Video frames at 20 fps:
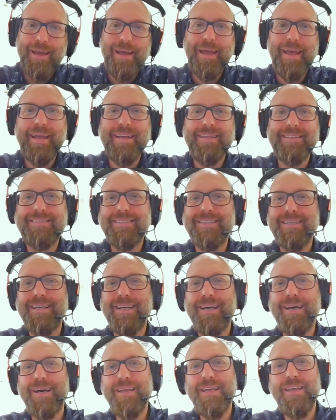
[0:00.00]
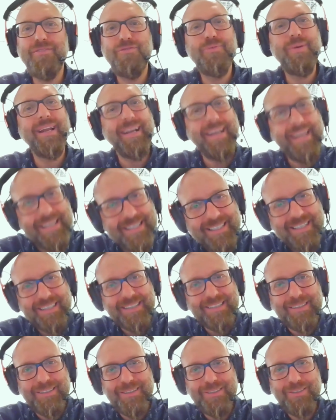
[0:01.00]
And if we
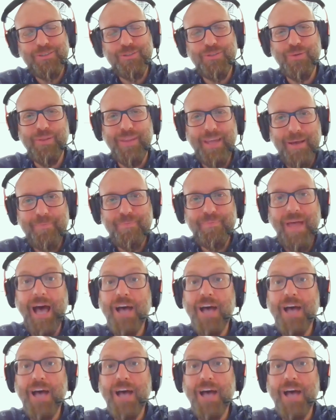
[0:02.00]
listen to them,